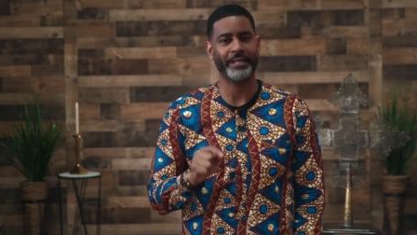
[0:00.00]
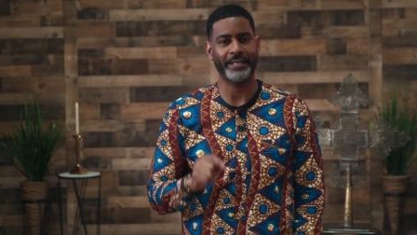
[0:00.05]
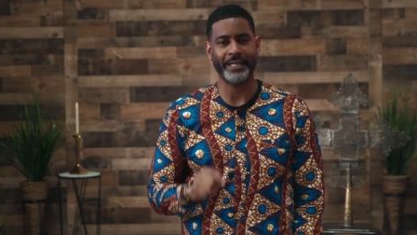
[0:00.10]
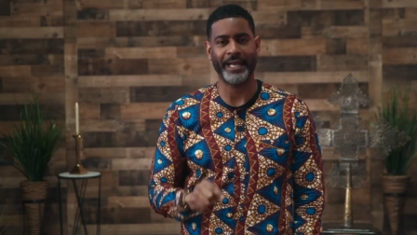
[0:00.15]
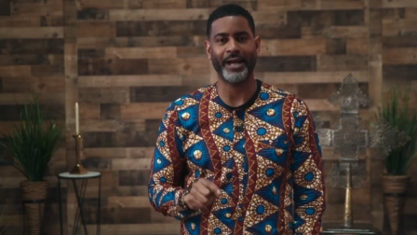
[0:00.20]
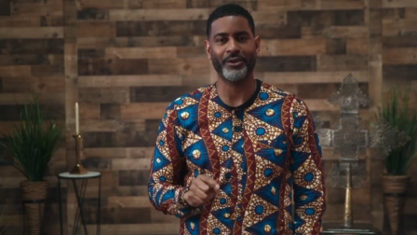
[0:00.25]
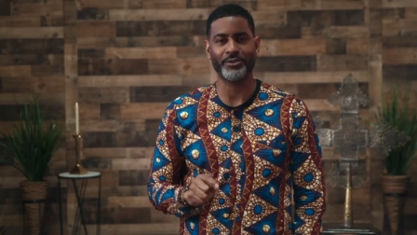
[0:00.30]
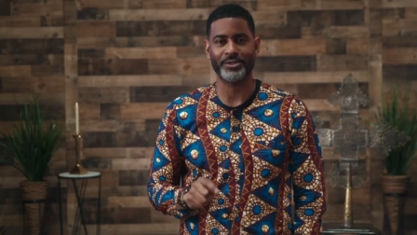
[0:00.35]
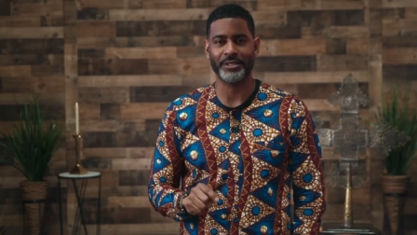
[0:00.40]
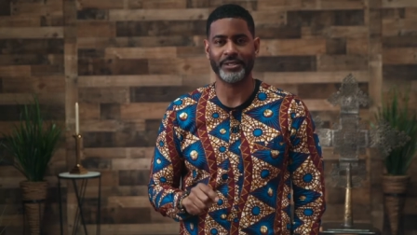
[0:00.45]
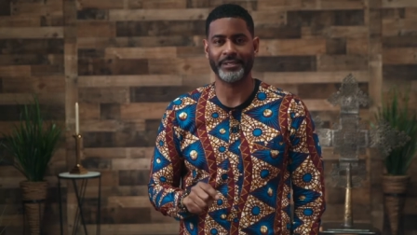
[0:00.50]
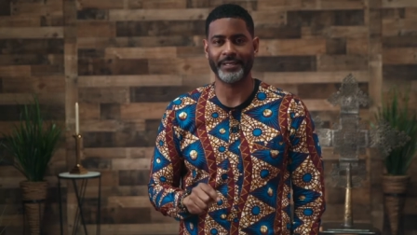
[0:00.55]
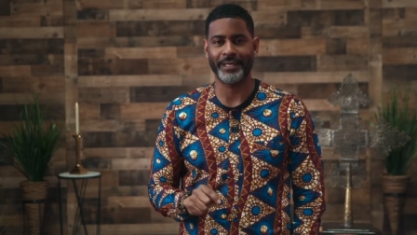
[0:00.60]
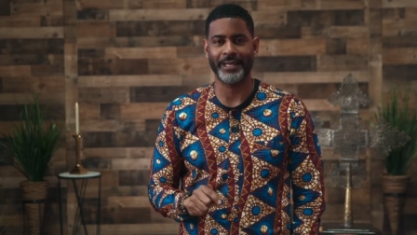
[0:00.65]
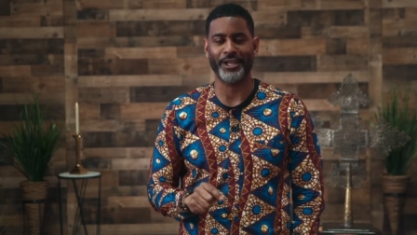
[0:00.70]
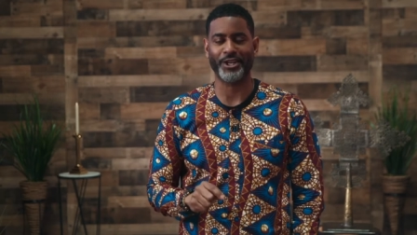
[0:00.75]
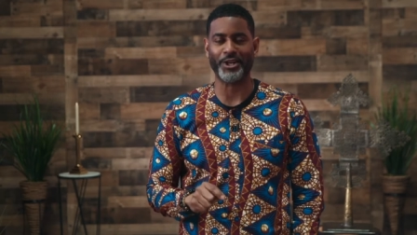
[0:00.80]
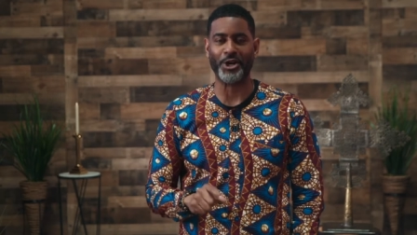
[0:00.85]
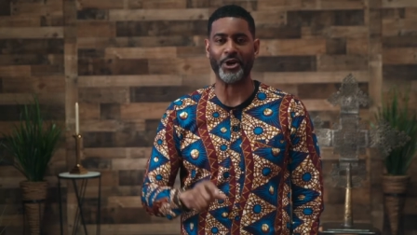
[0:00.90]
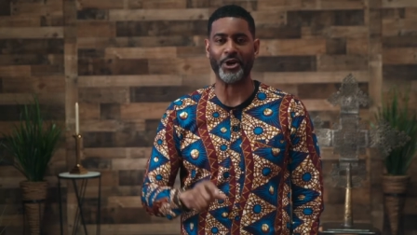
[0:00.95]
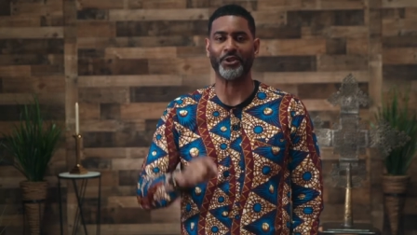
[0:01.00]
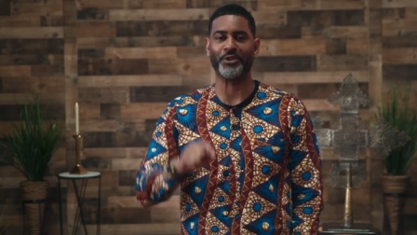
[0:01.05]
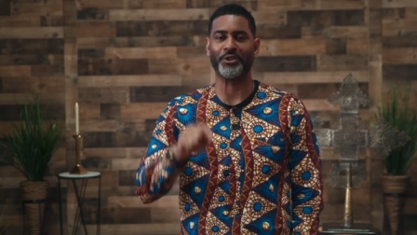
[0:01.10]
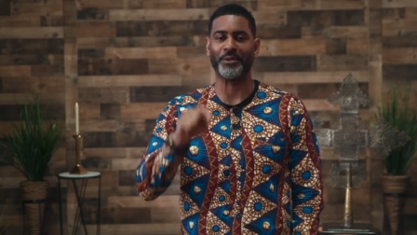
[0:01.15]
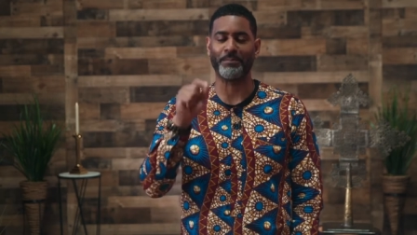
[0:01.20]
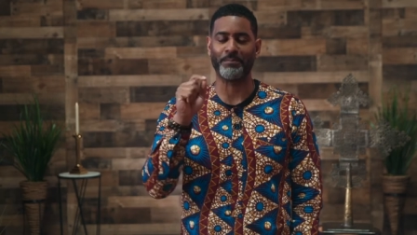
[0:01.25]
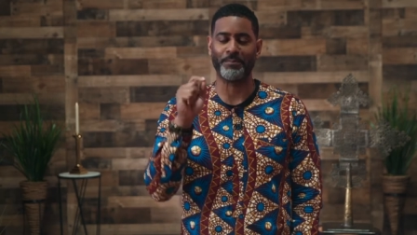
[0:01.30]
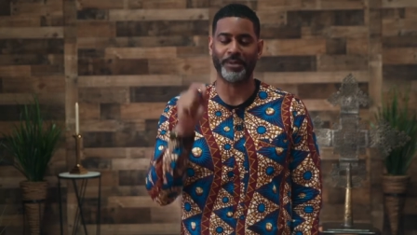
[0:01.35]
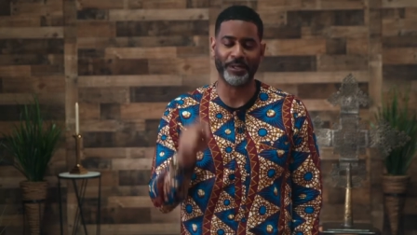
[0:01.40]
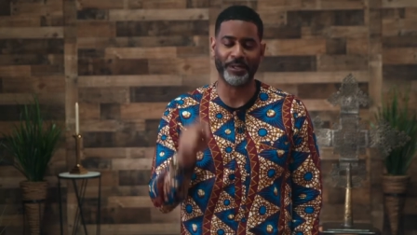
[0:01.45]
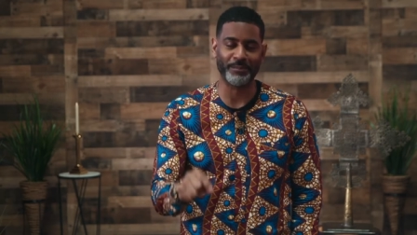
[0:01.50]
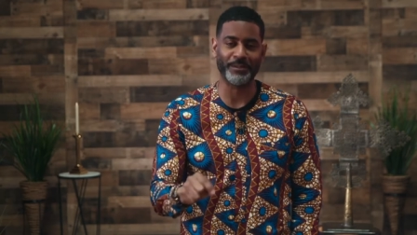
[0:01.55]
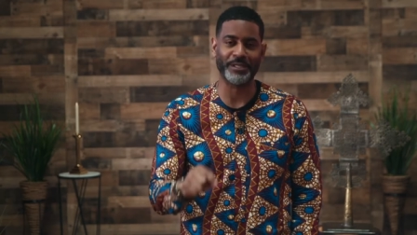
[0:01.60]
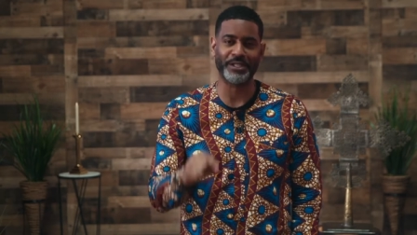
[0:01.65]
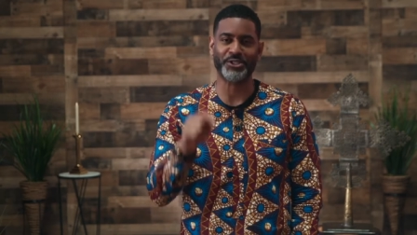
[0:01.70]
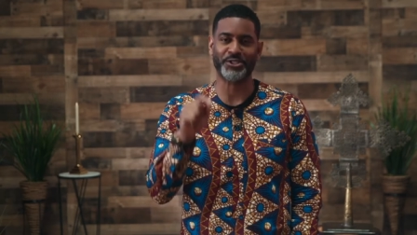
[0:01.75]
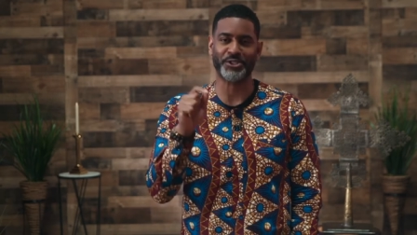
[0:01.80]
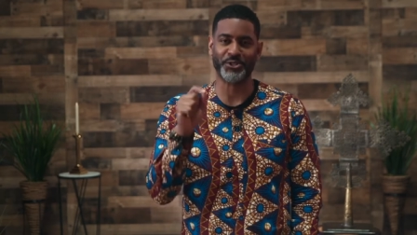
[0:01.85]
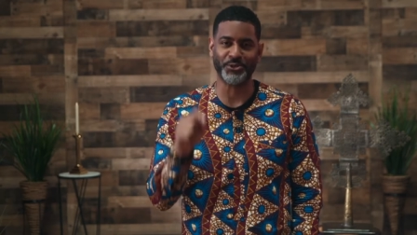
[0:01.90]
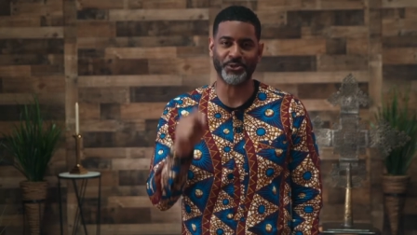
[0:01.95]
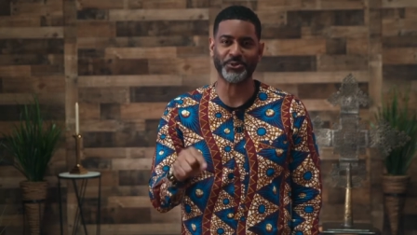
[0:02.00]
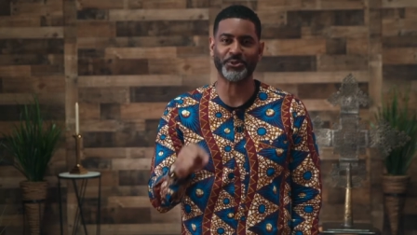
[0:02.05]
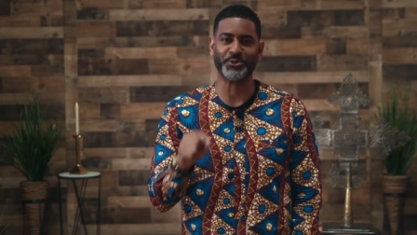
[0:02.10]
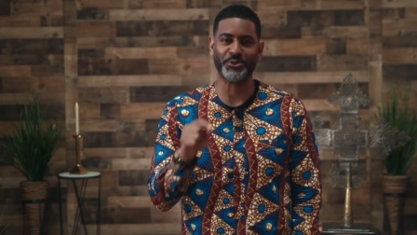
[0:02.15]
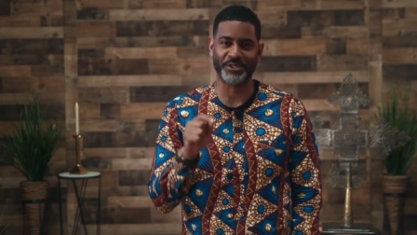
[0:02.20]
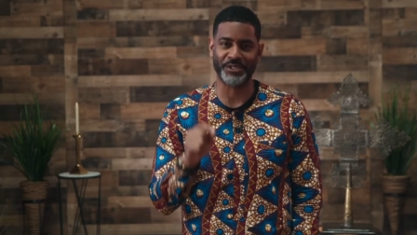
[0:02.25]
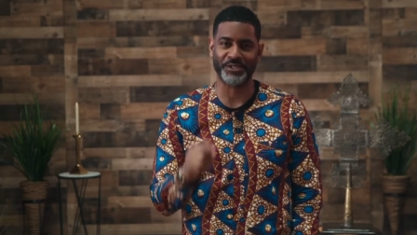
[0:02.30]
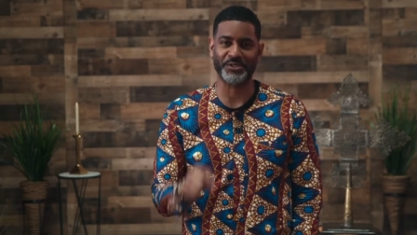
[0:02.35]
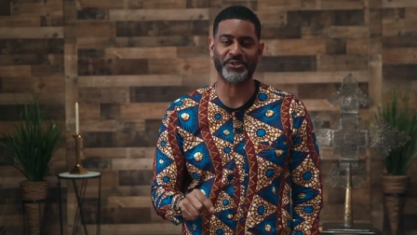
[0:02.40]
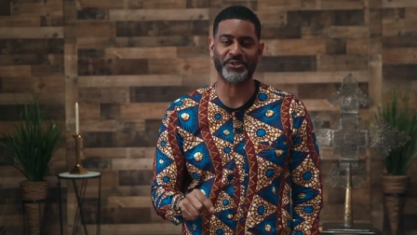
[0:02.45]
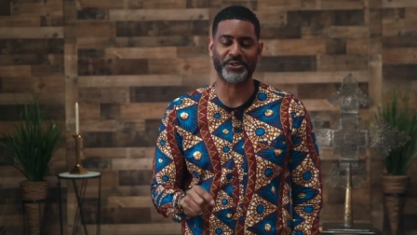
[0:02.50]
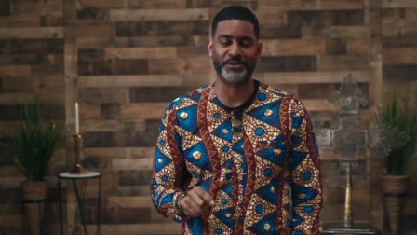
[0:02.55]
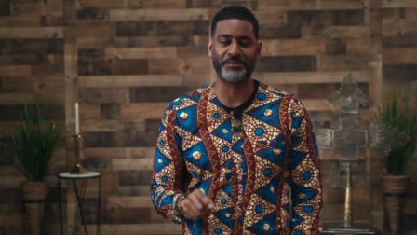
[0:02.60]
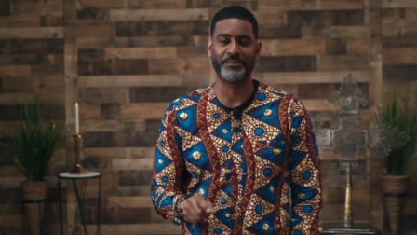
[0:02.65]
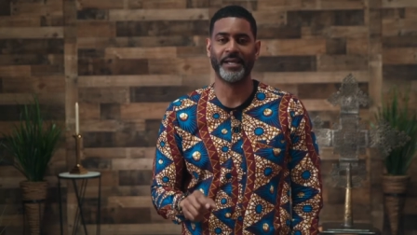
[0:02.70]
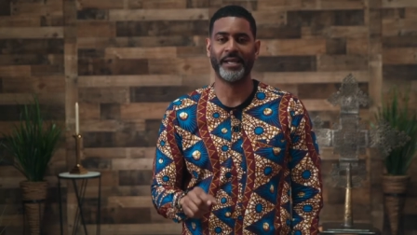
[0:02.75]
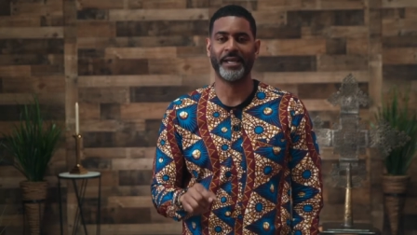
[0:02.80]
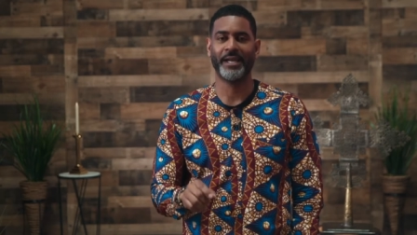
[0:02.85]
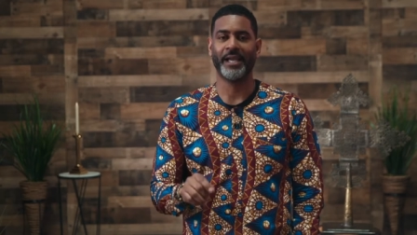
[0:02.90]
now today call the public school system